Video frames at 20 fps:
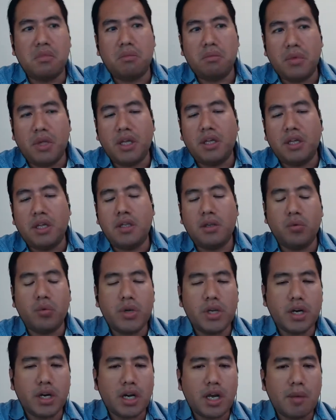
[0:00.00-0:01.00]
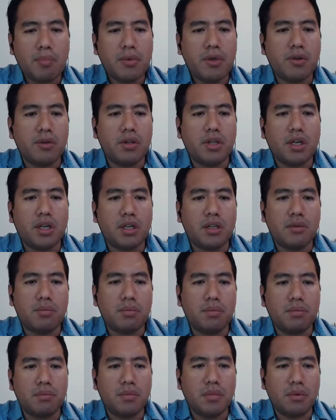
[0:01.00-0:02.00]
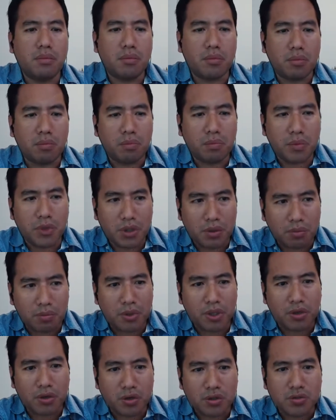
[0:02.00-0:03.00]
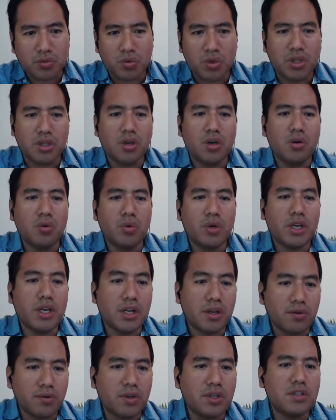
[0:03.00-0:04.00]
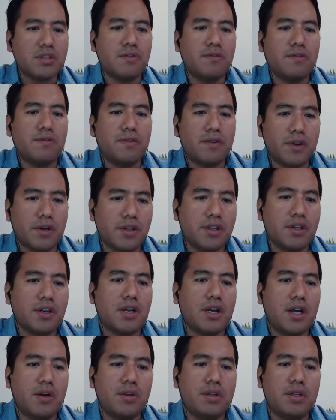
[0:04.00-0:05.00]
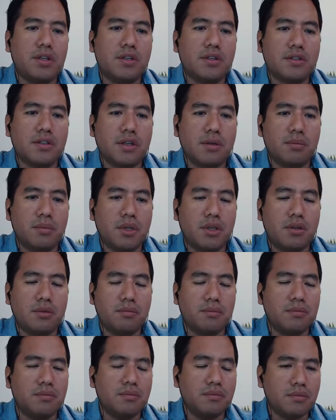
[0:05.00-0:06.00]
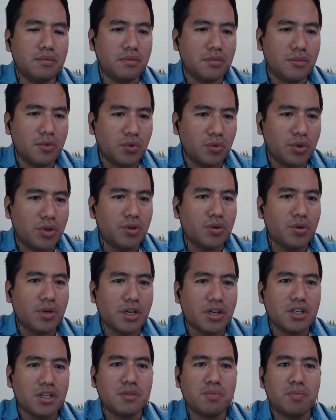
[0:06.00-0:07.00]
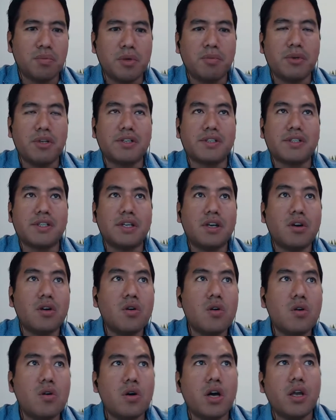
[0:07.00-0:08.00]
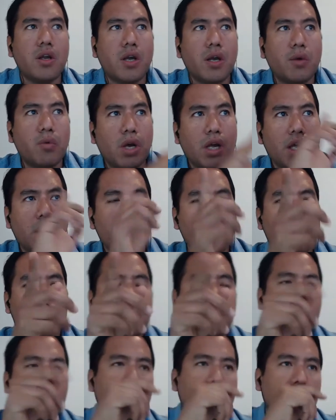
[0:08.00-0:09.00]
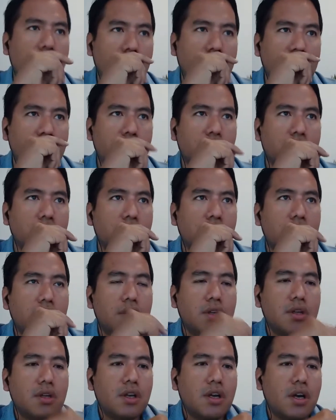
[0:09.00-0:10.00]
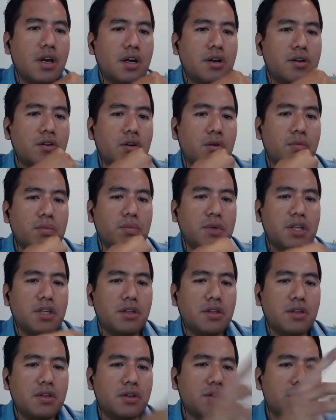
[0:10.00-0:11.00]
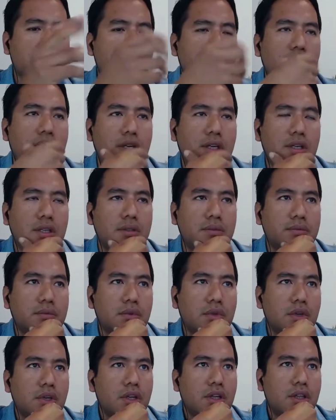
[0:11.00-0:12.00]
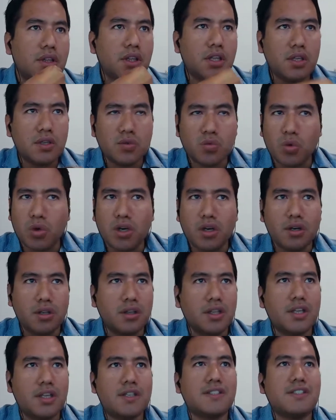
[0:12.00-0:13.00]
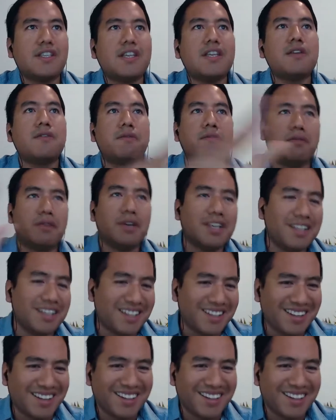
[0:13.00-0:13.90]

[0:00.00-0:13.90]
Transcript: and we are happy on that because we know we can reach further audience. I mean, you can reach people and say, "Oh, I I was looking at your at your videos, and this where they saved me."